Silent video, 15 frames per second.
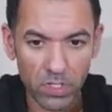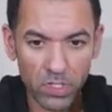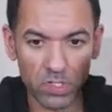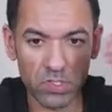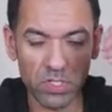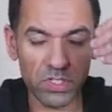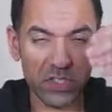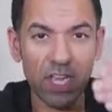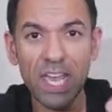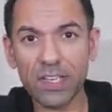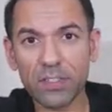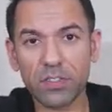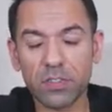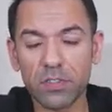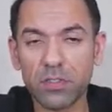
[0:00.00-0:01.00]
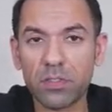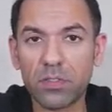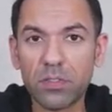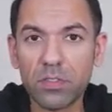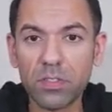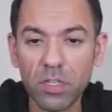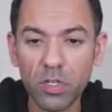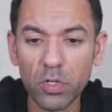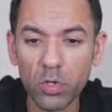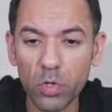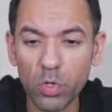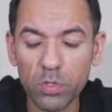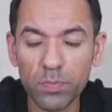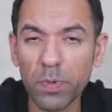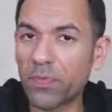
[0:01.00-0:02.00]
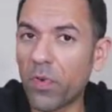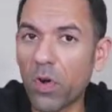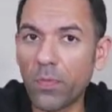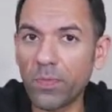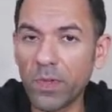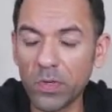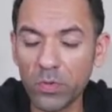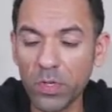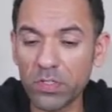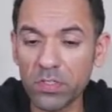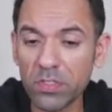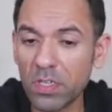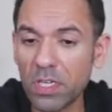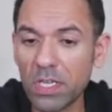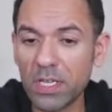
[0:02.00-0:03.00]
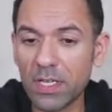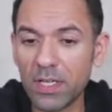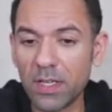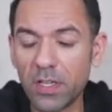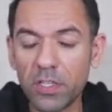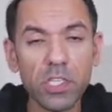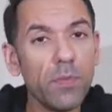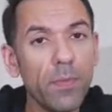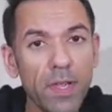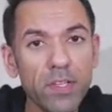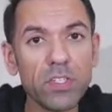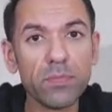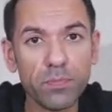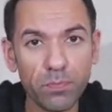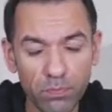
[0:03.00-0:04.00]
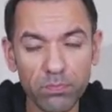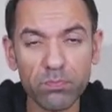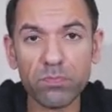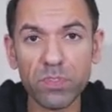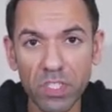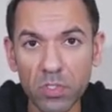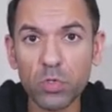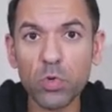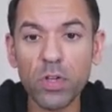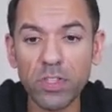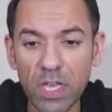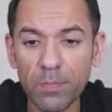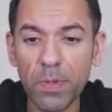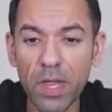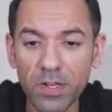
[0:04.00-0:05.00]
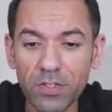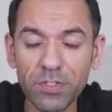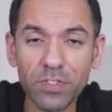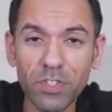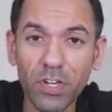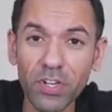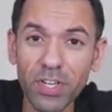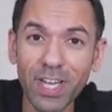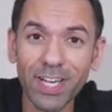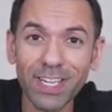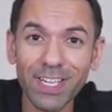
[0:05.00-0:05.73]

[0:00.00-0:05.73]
detect who's performing well, who isn't, you might just destroy that person's career.